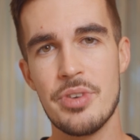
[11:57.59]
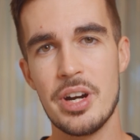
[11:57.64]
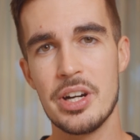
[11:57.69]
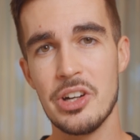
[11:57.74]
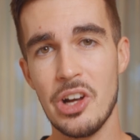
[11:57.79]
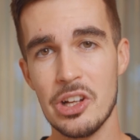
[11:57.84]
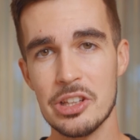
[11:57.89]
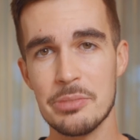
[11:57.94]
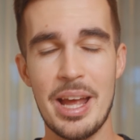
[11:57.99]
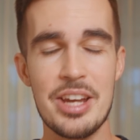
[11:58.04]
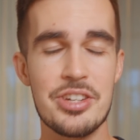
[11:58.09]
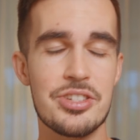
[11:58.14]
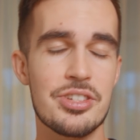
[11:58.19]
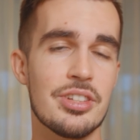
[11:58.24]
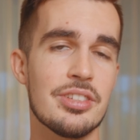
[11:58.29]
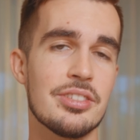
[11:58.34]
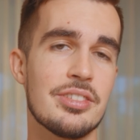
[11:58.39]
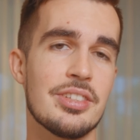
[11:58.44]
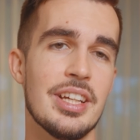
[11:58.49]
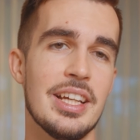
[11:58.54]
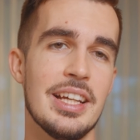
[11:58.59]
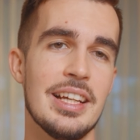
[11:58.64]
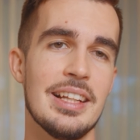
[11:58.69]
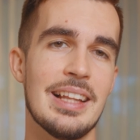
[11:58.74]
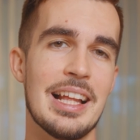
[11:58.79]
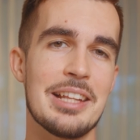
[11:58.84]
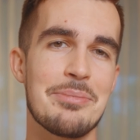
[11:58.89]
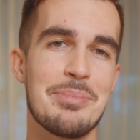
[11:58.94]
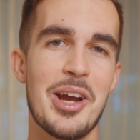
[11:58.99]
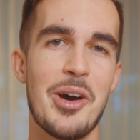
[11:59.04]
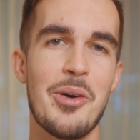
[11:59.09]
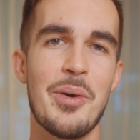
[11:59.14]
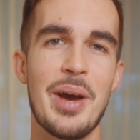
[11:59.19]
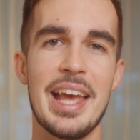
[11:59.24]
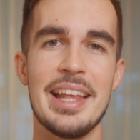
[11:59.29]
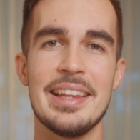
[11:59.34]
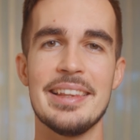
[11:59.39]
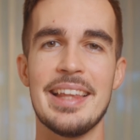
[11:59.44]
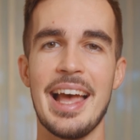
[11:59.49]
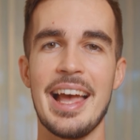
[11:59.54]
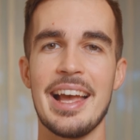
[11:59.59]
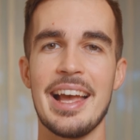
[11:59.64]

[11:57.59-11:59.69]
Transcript: were not mentioned, let me know in the